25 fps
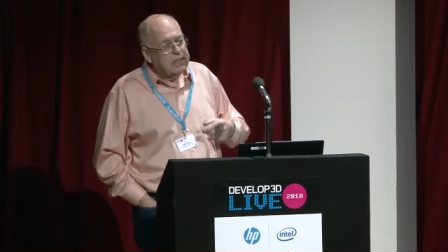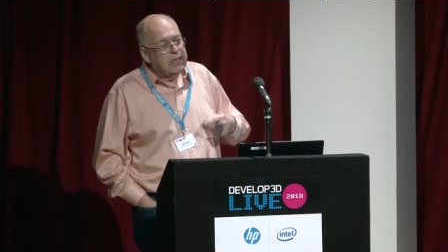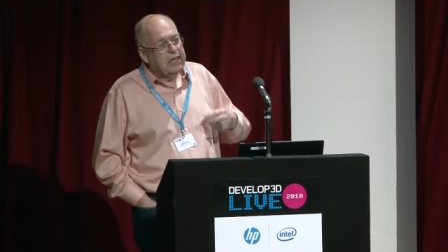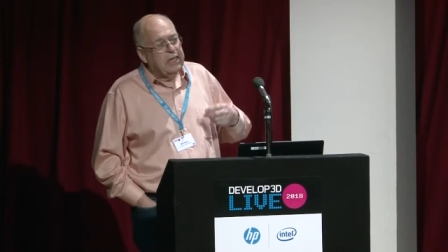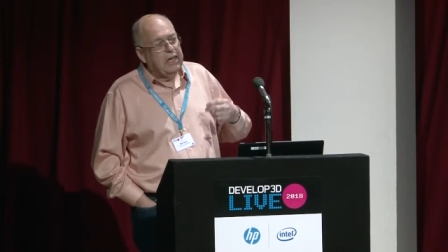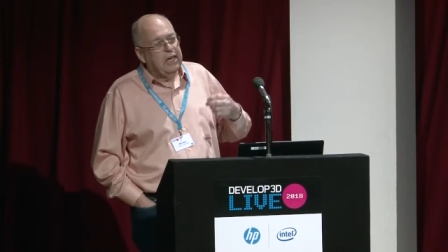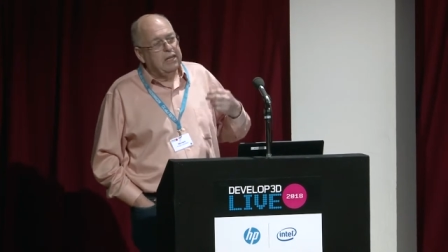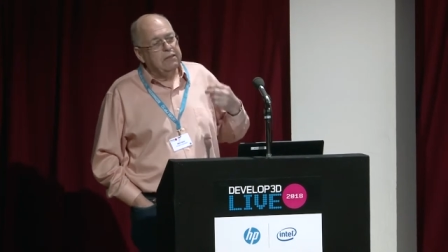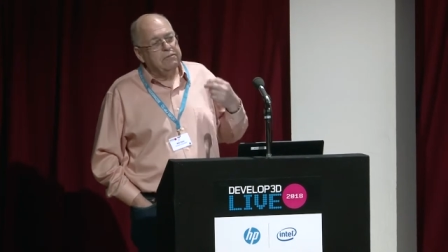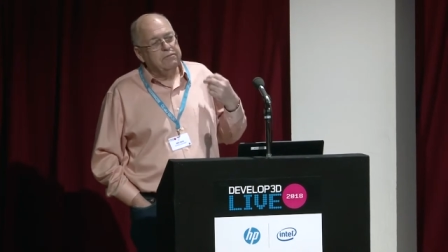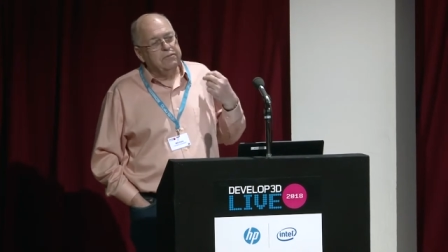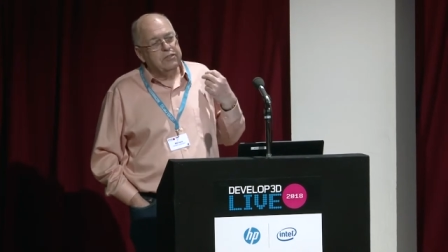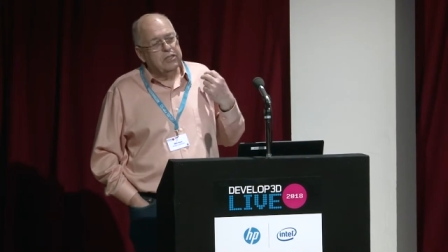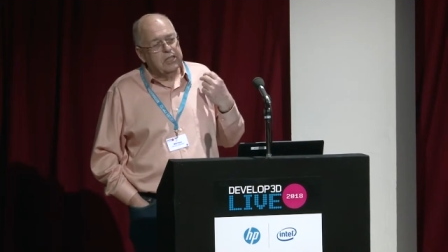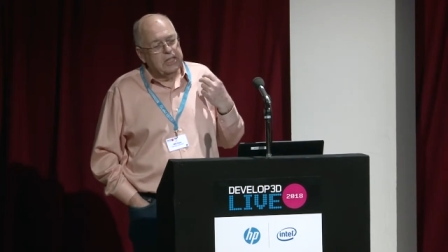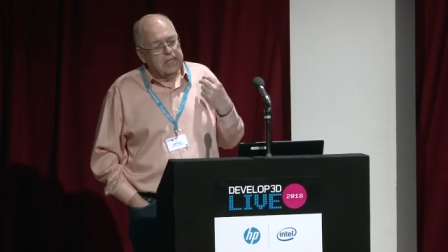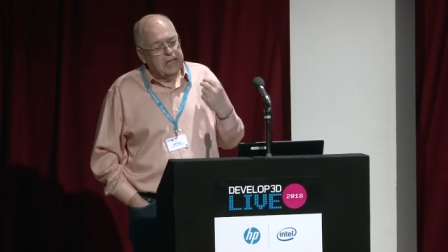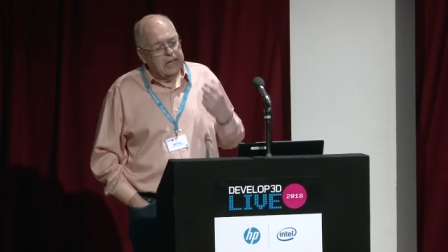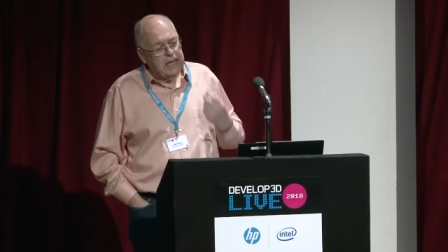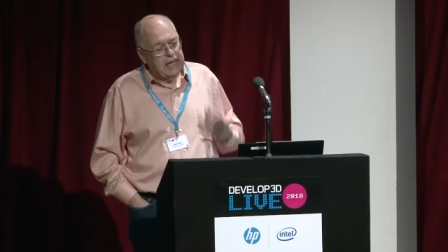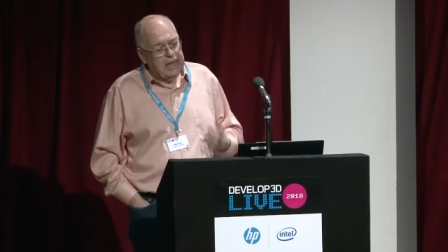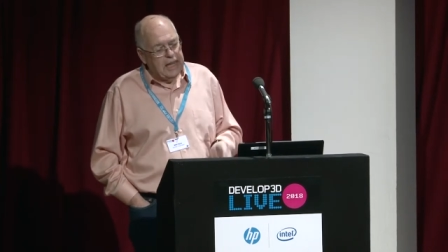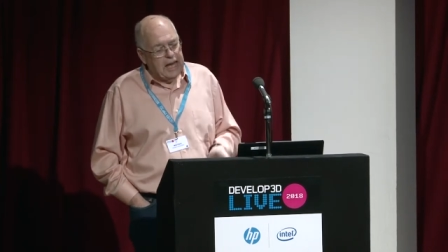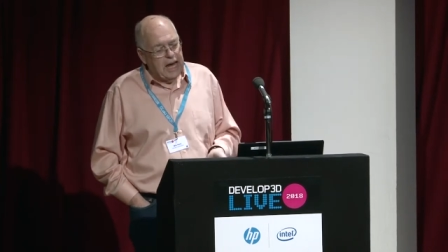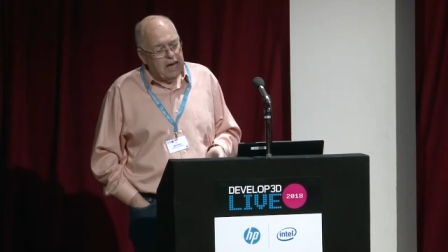they have to
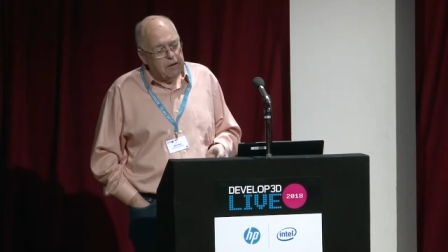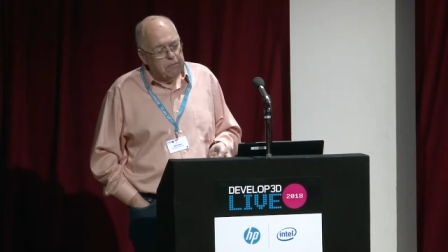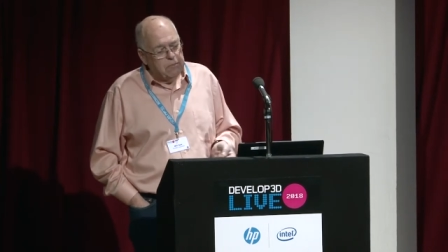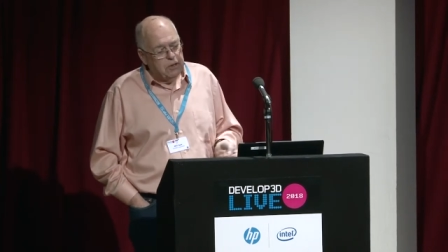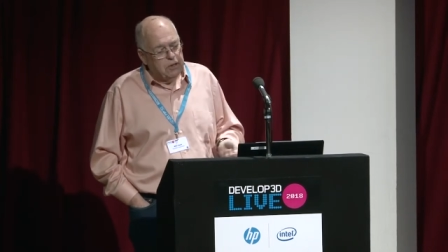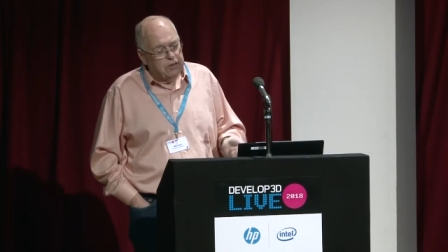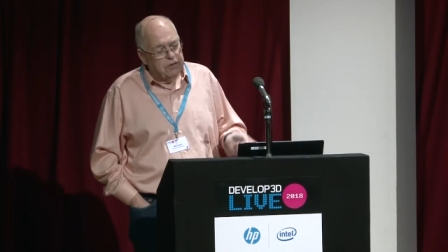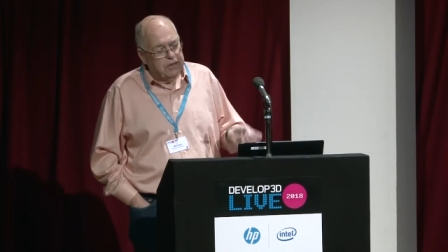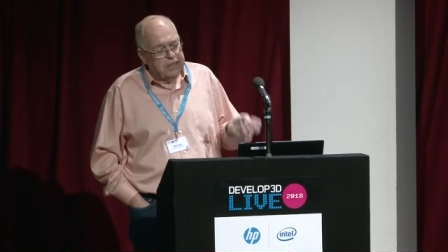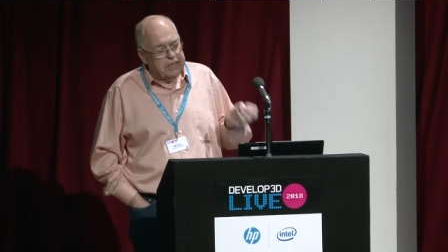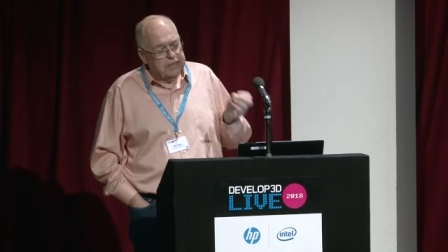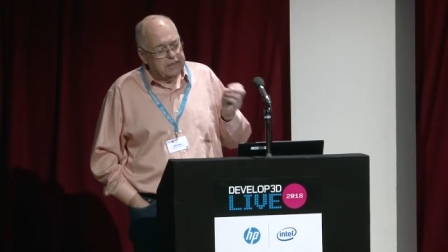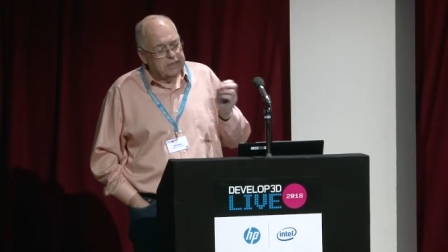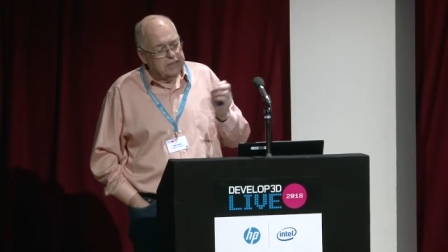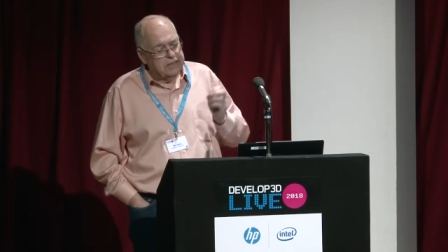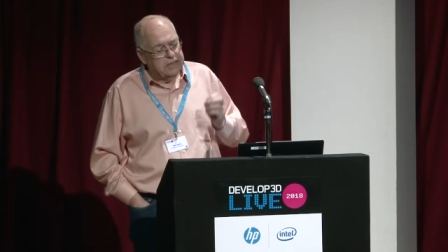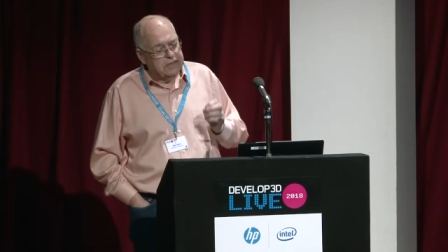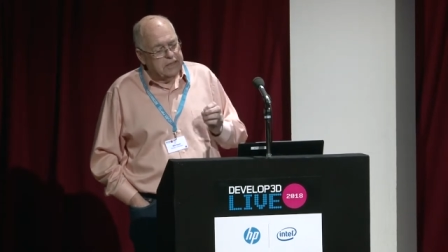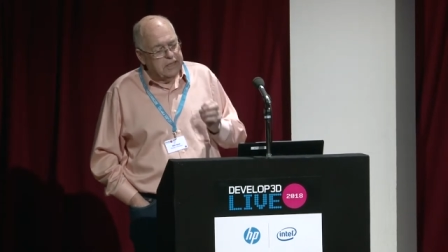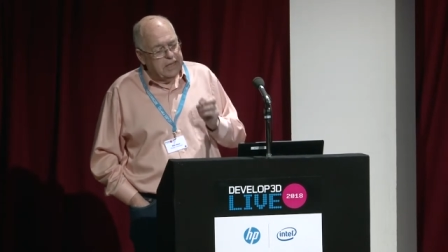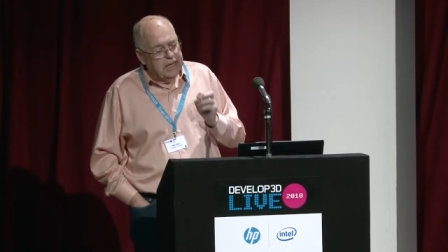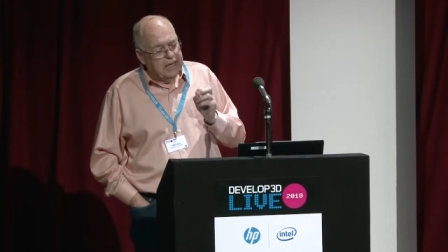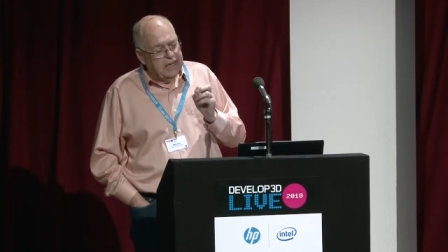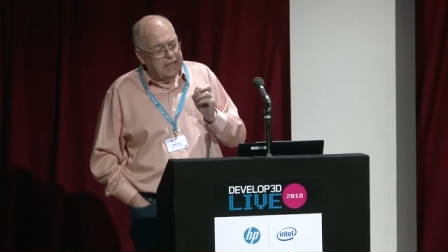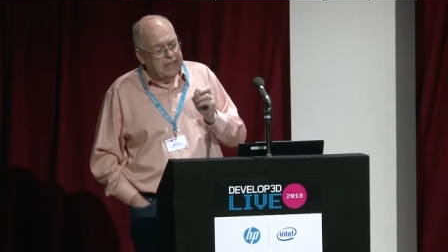collaborate
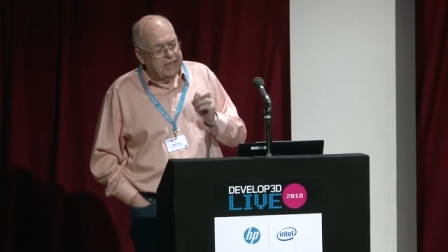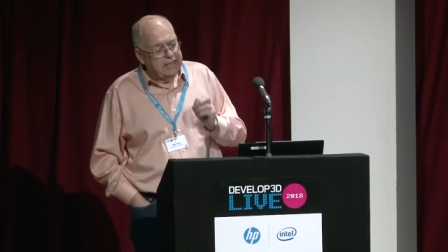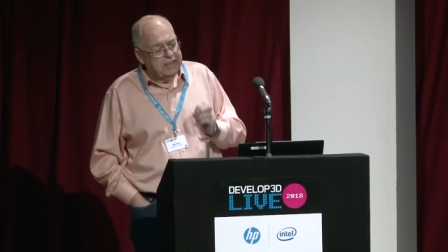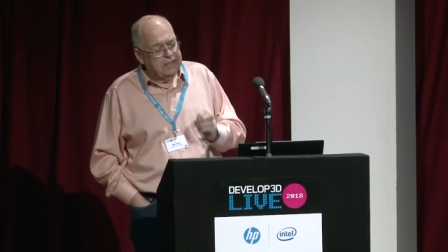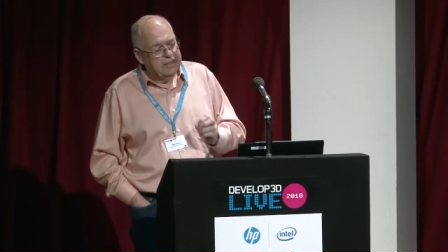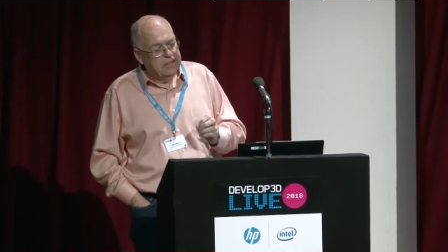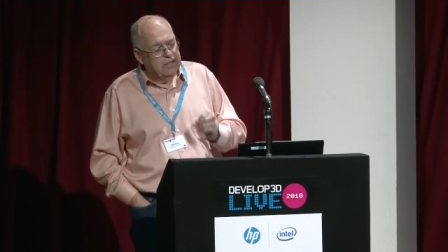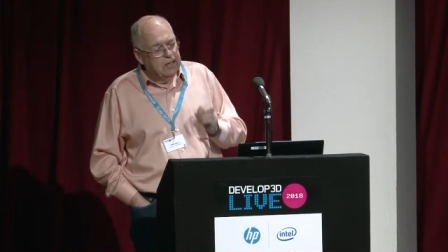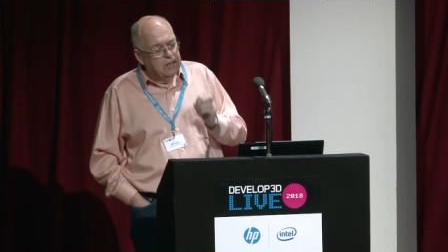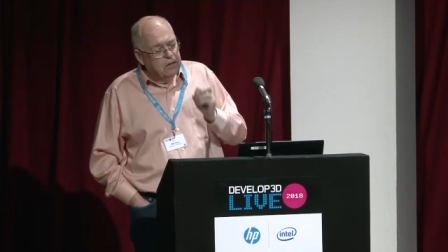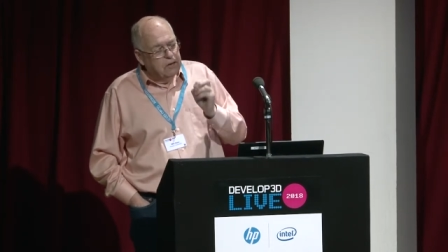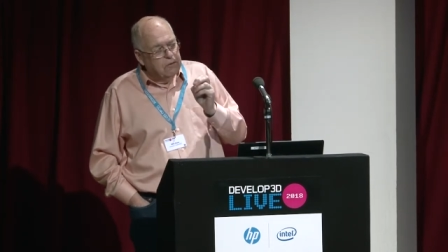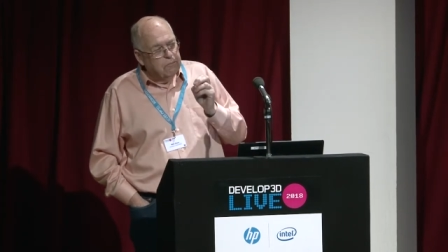and